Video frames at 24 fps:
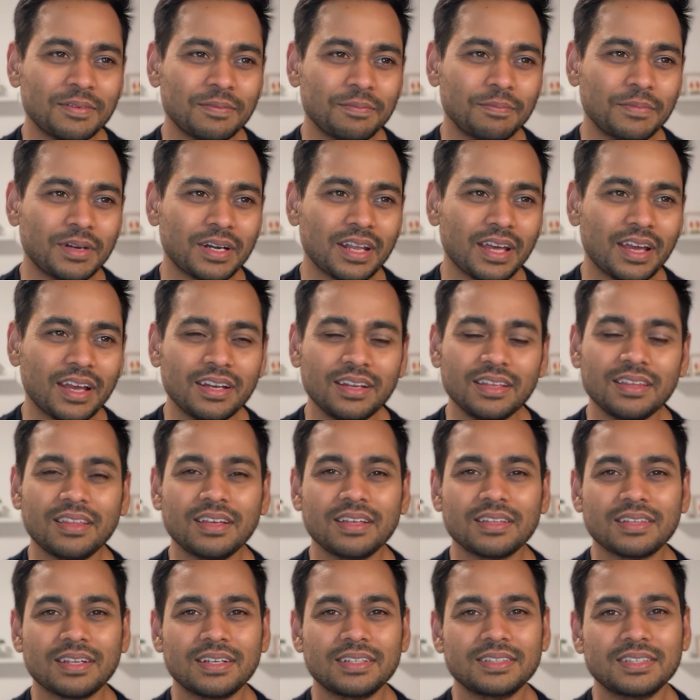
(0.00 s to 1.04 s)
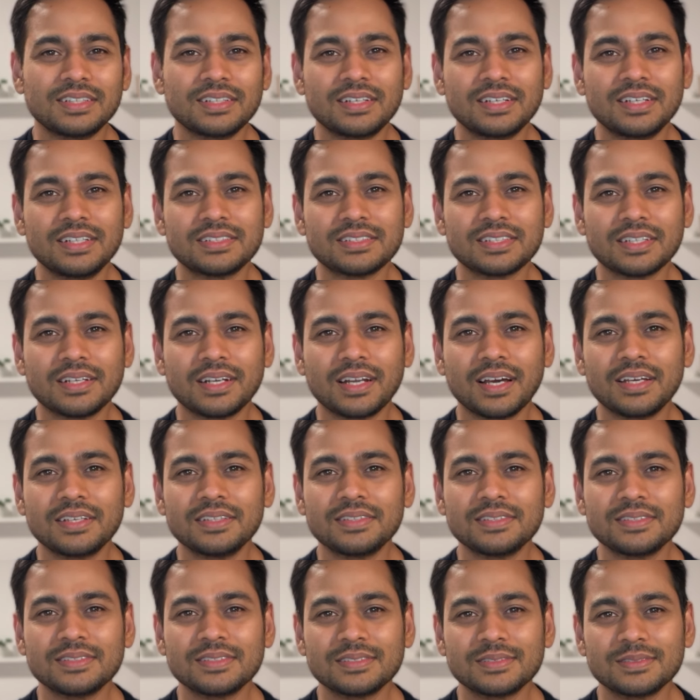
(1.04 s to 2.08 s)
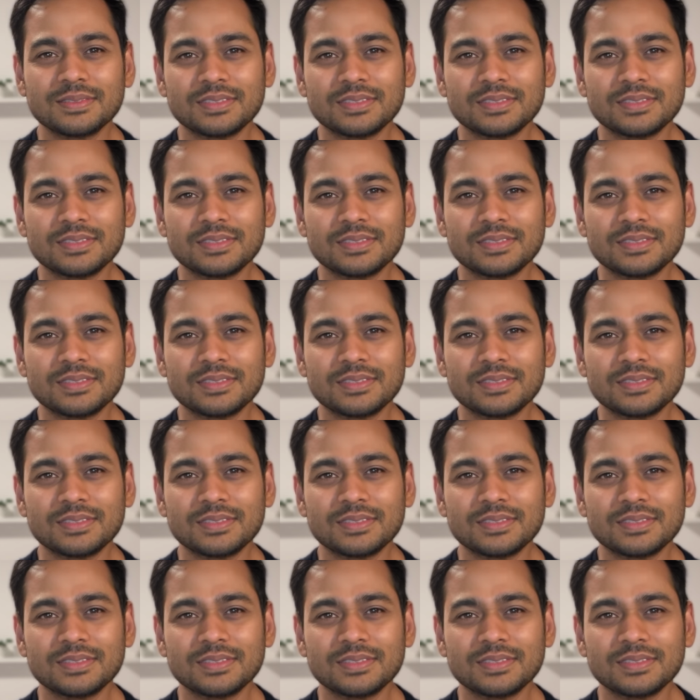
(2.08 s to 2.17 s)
but anything that generates a nice